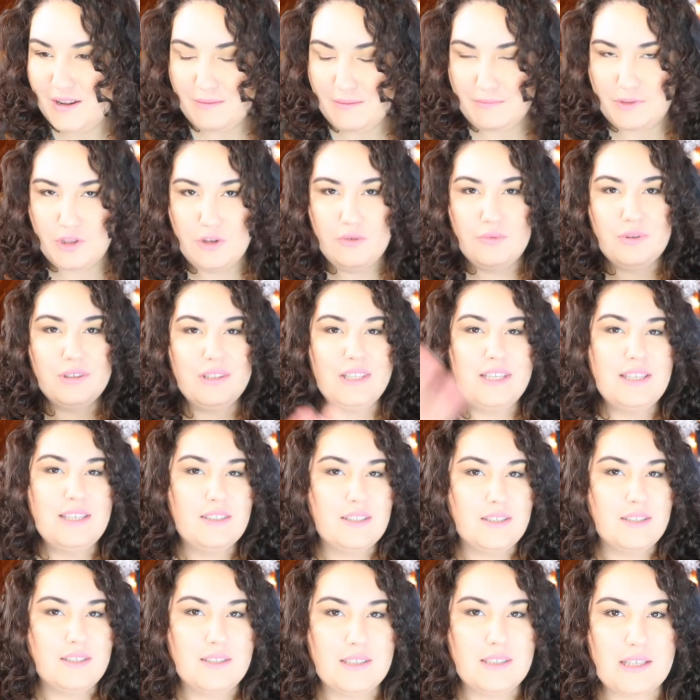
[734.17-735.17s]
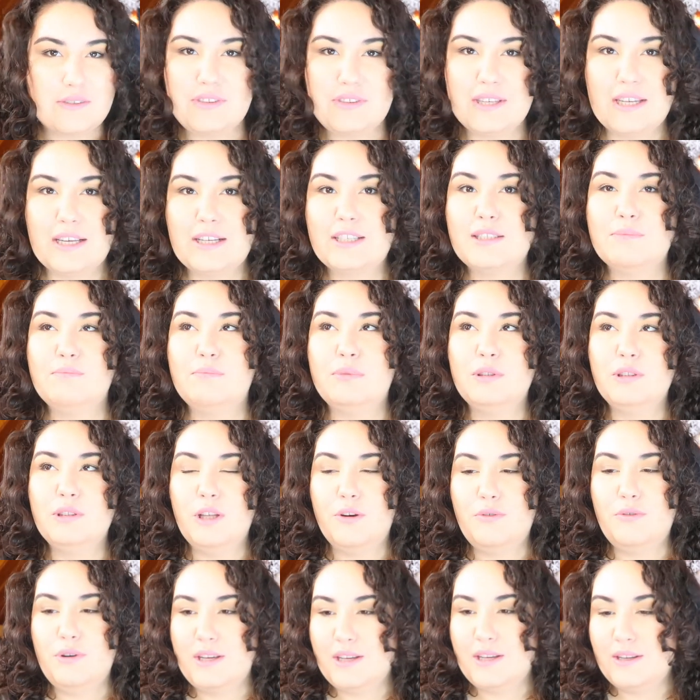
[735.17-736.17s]
New releases, everything
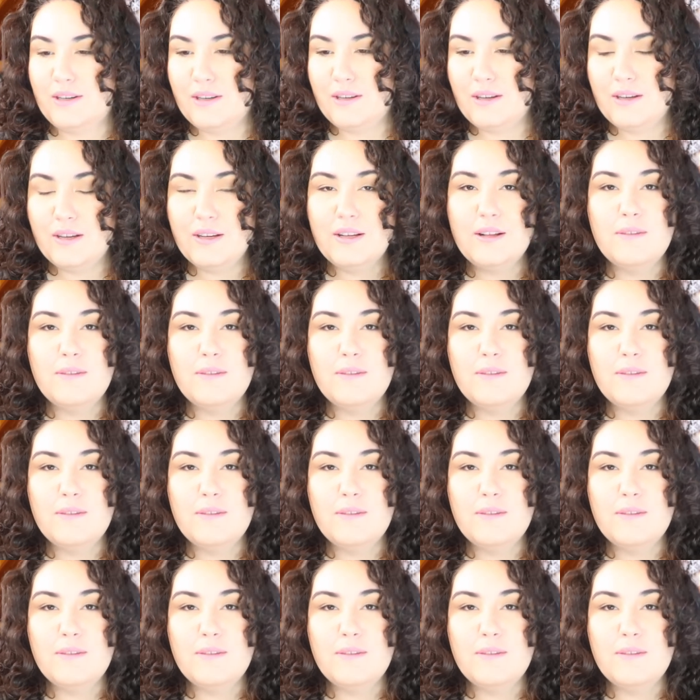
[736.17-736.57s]
exploded.